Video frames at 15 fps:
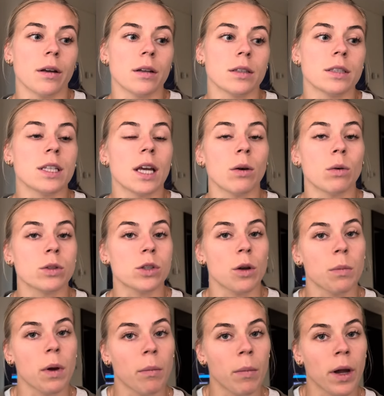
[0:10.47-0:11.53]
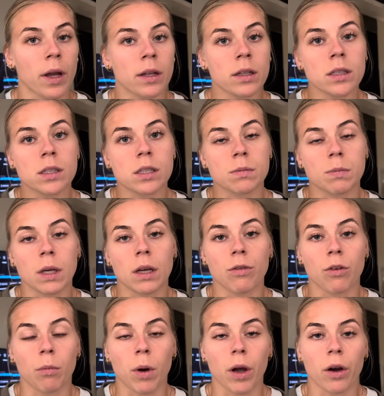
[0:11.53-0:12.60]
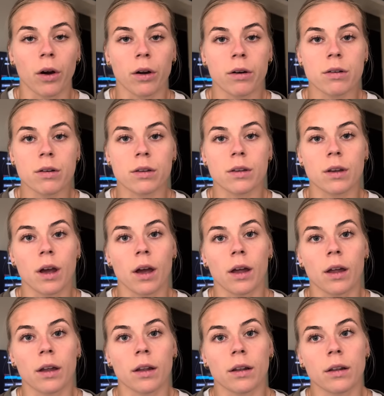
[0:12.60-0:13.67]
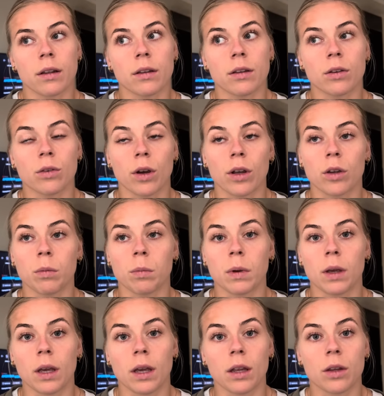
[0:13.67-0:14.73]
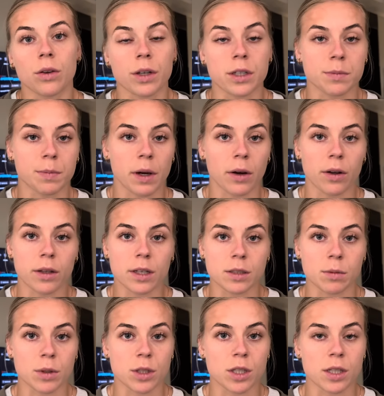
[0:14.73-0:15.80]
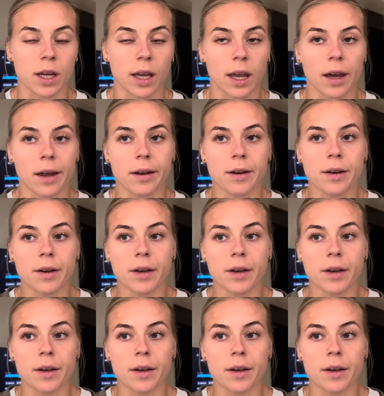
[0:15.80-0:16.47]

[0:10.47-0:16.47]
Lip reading: say what's on my mind, speak from my heart, and try to be transparent as much as I can.